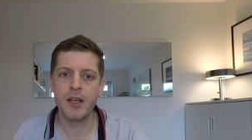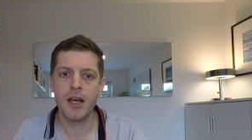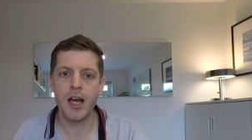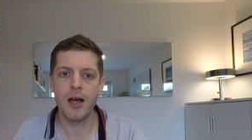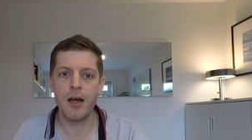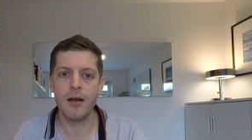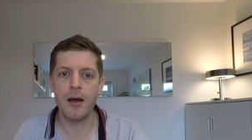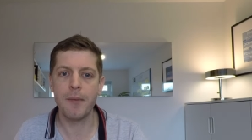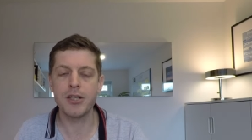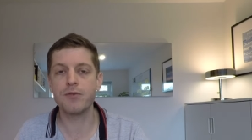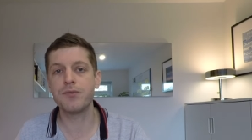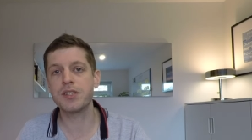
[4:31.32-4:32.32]
Uh,
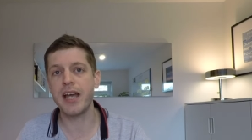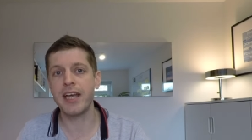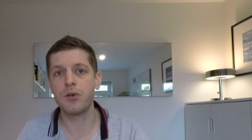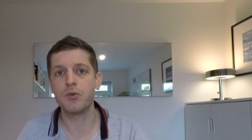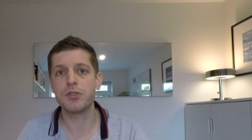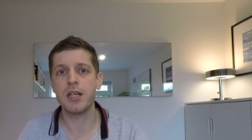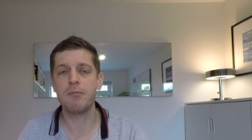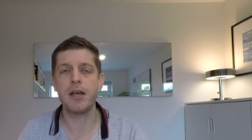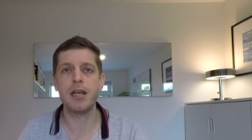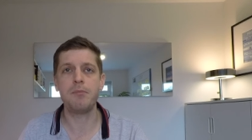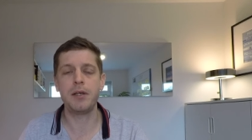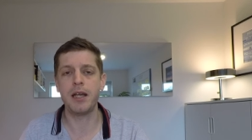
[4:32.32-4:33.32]
imagine for sales, it
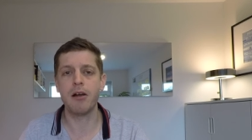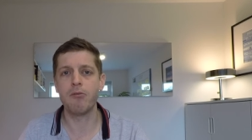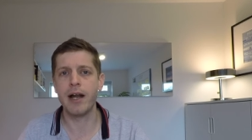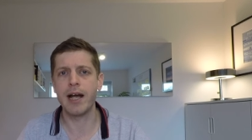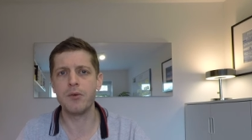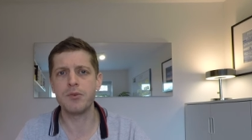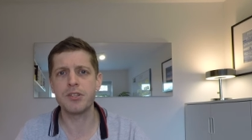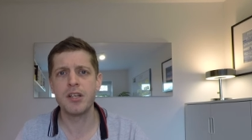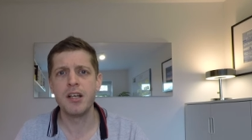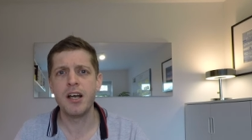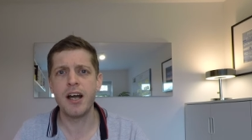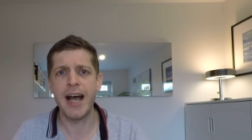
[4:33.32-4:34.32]
may be around
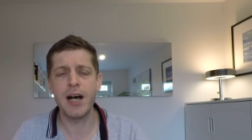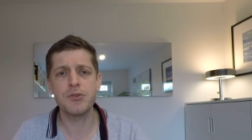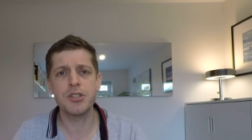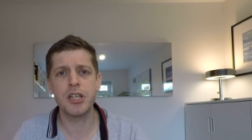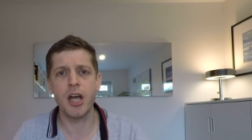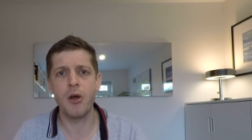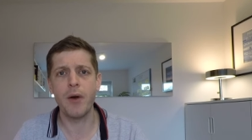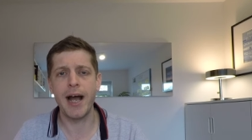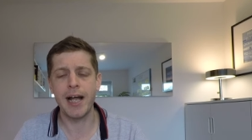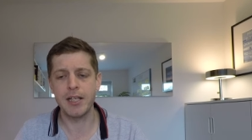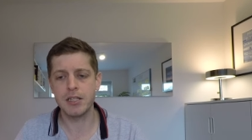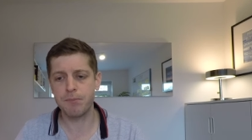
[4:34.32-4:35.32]
uh, how to go
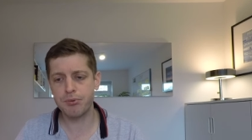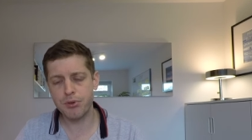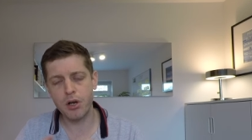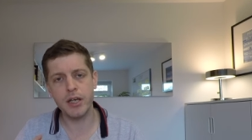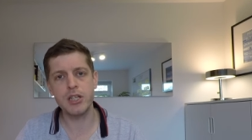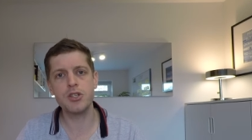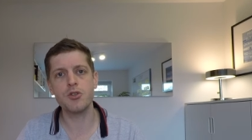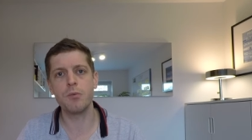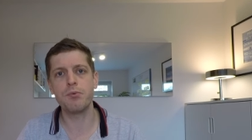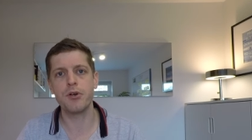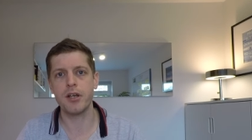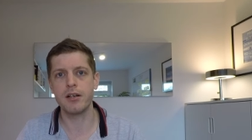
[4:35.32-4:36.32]
and price your
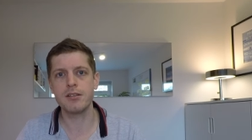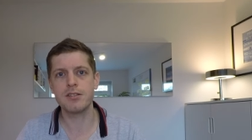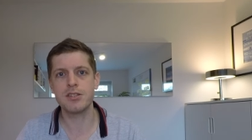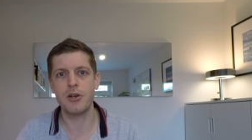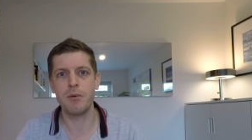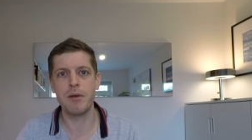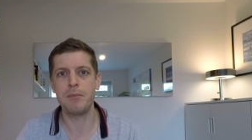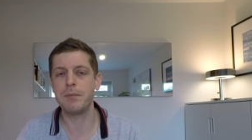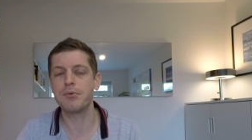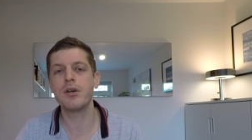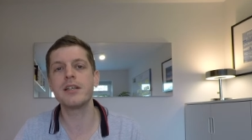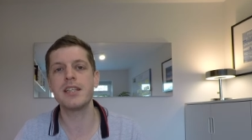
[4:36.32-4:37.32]
products. So it may be
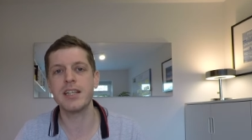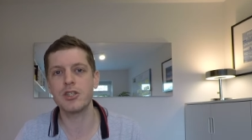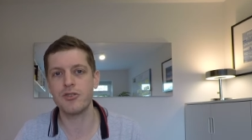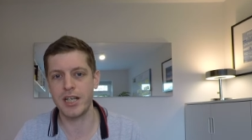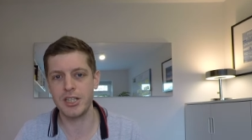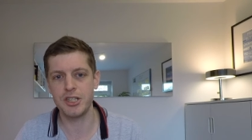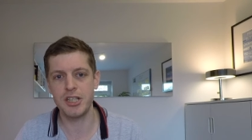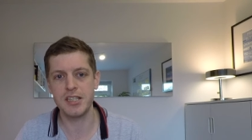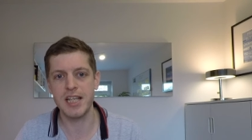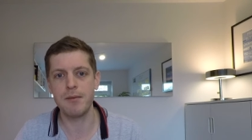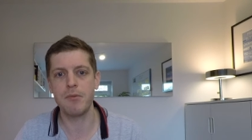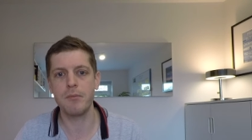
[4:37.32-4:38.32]
pricing strategies,
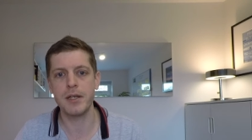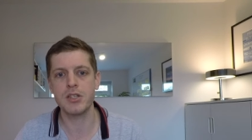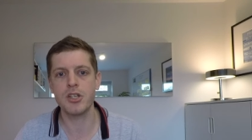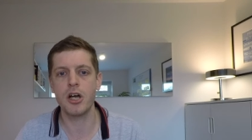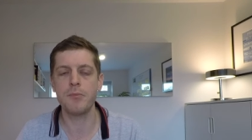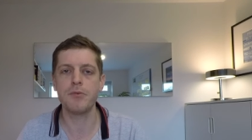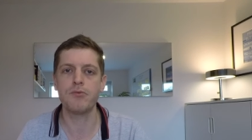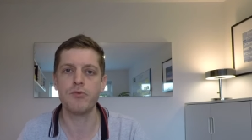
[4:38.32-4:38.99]
that might be a type of